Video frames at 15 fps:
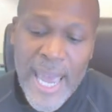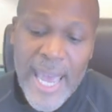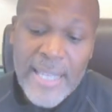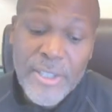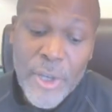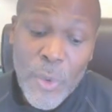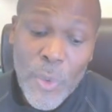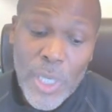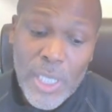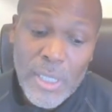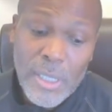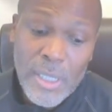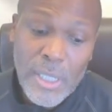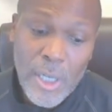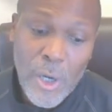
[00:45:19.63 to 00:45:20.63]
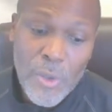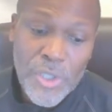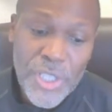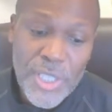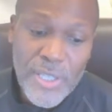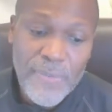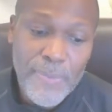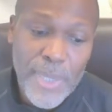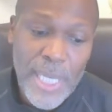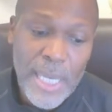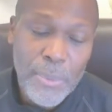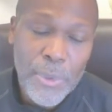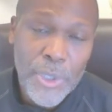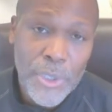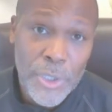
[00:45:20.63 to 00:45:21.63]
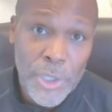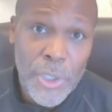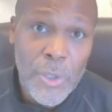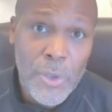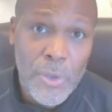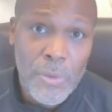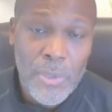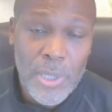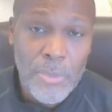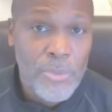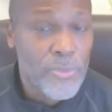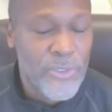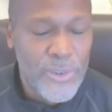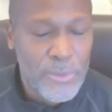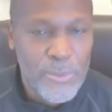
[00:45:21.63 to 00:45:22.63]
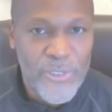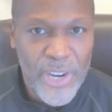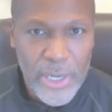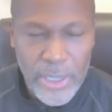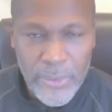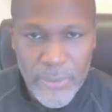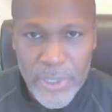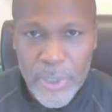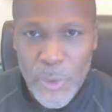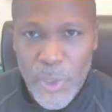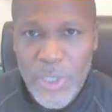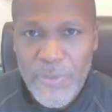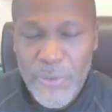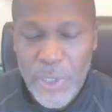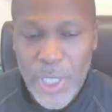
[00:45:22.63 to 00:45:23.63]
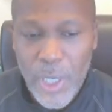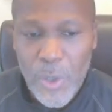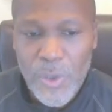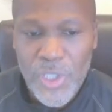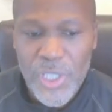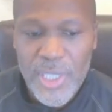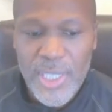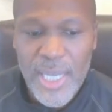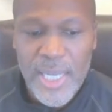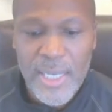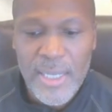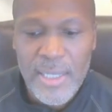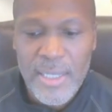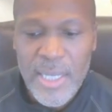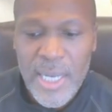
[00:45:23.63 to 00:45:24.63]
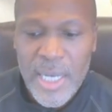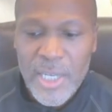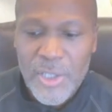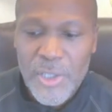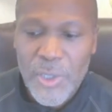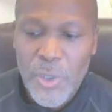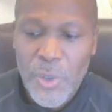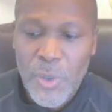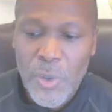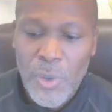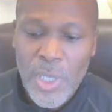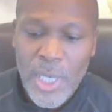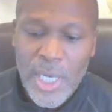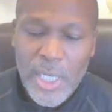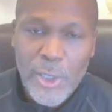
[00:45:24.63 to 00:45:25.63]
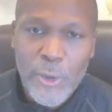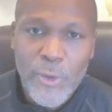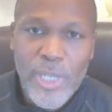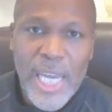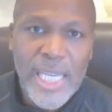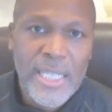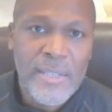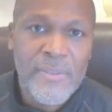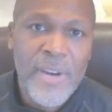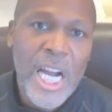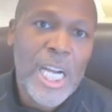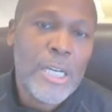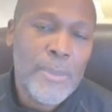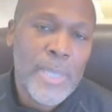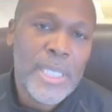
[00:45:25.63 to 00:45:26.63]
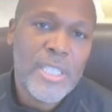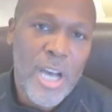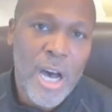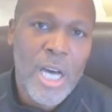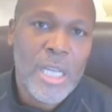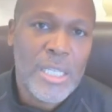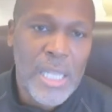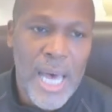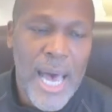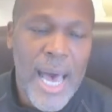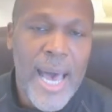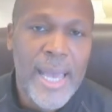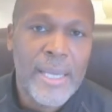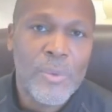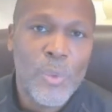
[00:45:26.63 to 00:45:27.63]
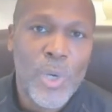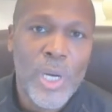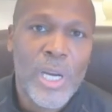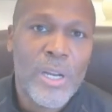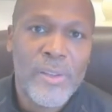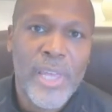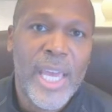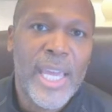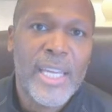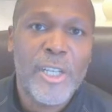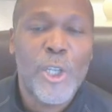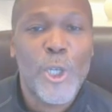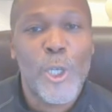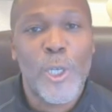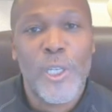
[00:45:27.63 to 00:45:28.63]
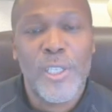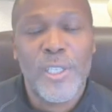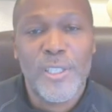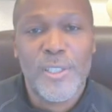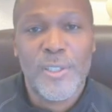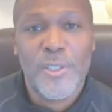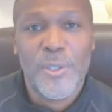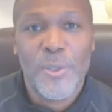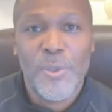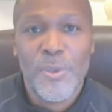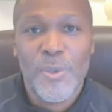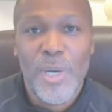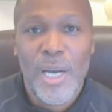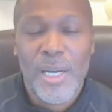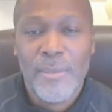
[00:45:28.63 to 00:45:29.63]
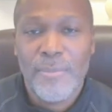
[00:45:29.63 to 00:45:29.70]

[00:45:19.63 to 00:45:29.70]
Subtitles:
And so what coaches have been able to do, some very resourceful coaches, is to create environments online where they could do